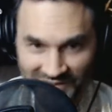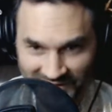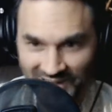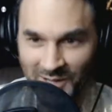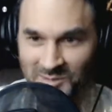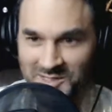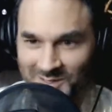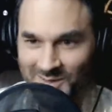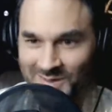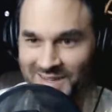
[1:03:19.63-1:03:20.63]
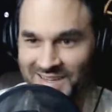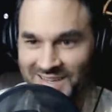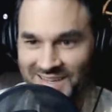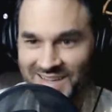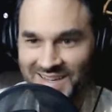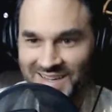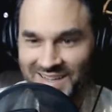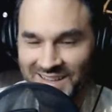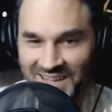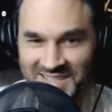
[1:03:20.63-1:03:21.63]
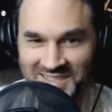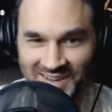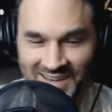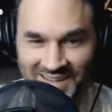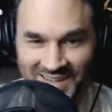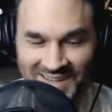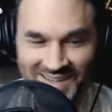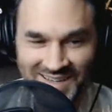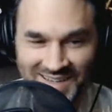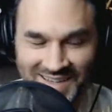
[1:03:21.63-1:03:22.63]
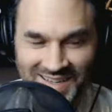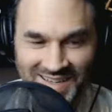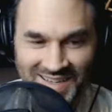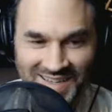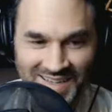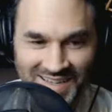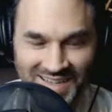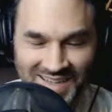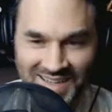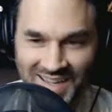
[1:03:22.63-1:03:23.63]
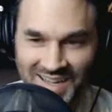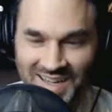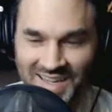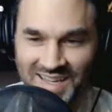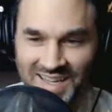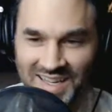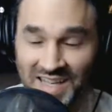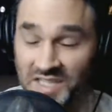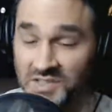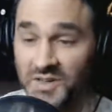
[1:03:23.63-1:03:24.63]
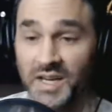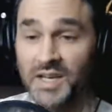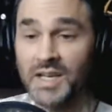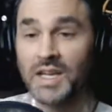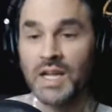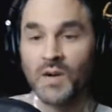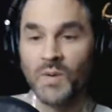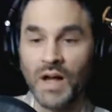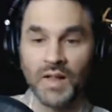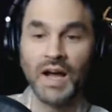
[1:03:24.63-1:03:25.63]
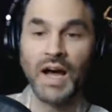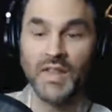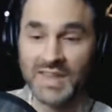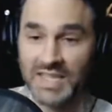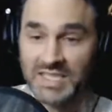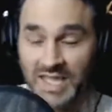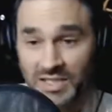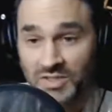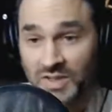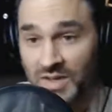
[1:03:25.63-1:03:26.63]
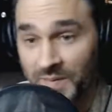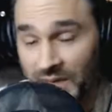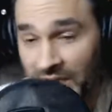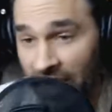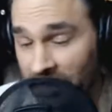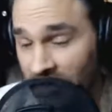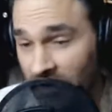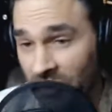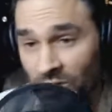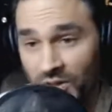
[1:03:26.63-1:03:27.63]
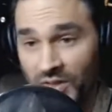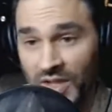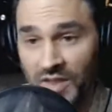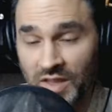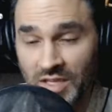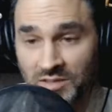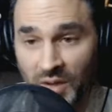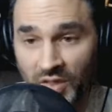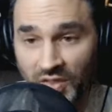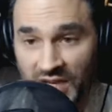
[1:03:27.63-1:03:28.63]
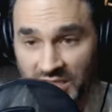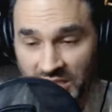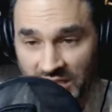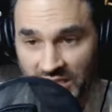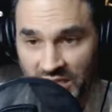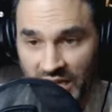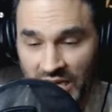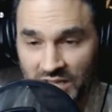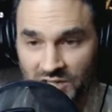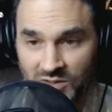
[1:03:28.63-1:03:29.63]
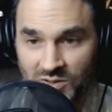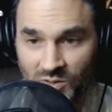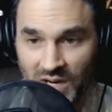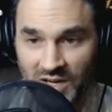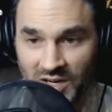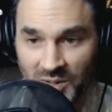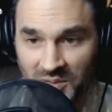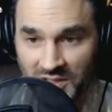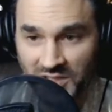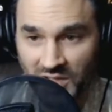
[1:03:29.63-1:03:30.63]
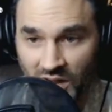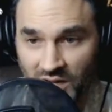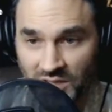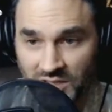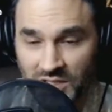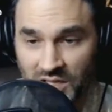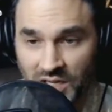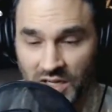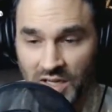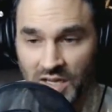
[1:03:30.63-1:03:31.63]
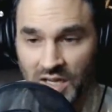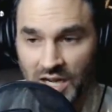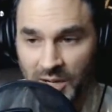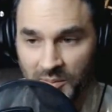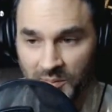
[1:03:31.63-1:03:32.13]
Absolutely. That's great. Yeah. That's great. Well, I think that's an extra cool thing this month and is getting you to write a couple of songs. Um